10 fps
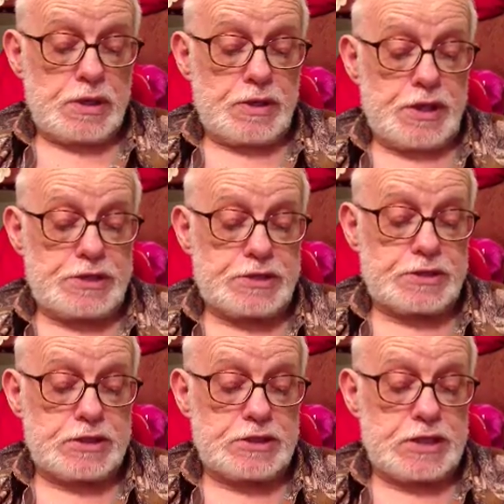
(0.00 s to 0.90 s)

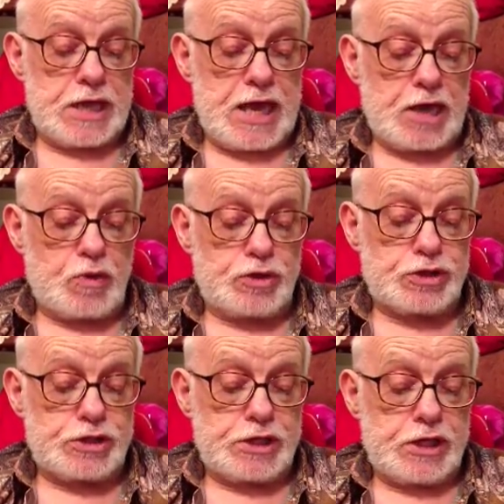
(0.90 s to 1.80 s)
This is the
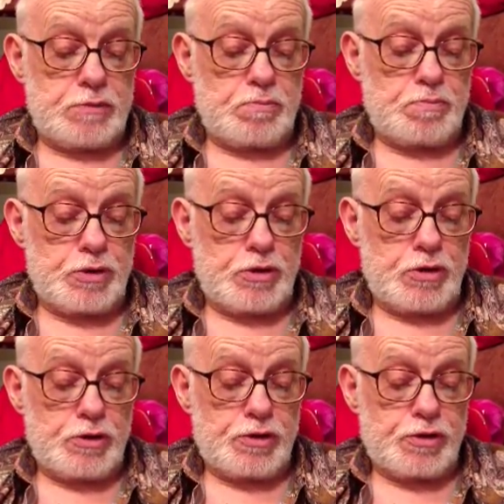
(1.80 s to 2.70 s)
equity in
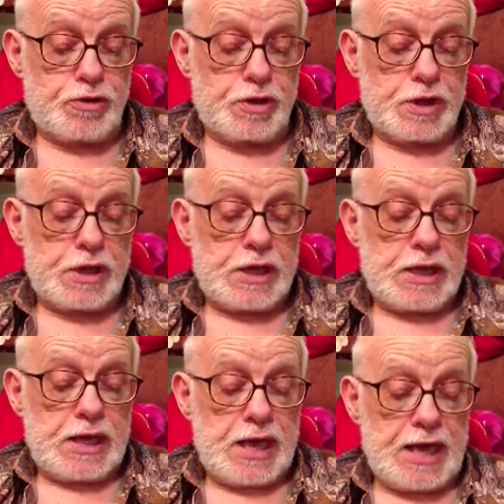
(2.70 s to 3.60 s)
birth.
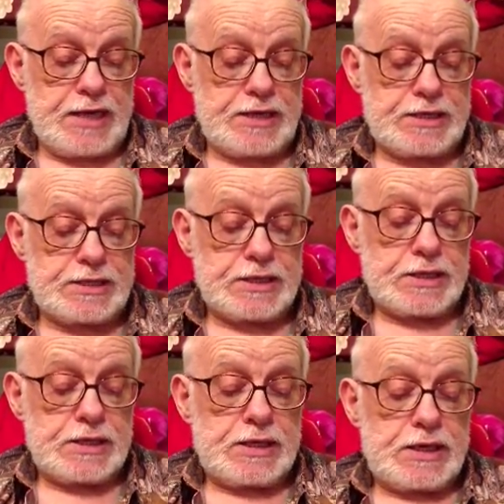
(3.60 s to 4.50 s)
Hate
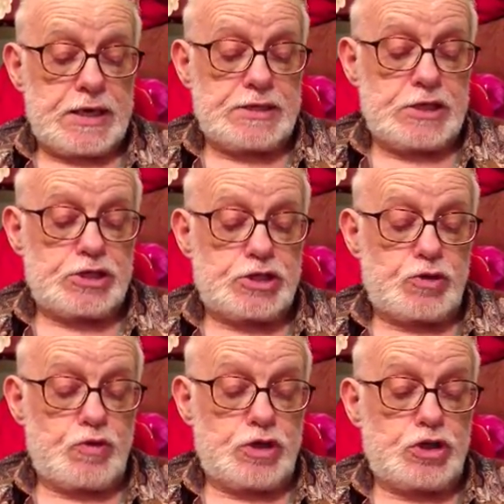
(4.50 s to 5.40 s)
is its
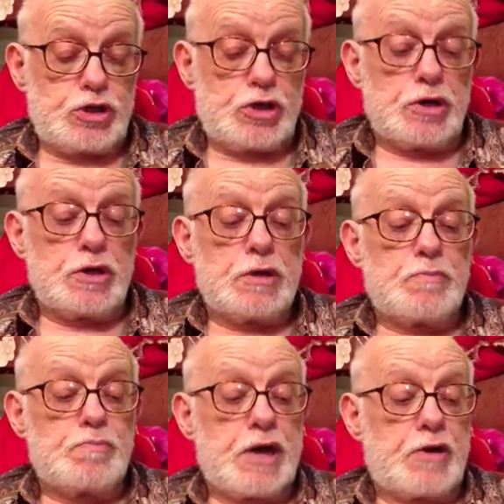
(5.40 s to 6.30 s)
original
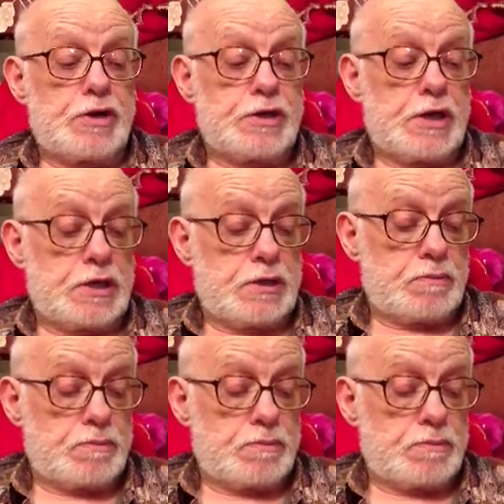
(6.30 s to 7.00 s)
paradigm.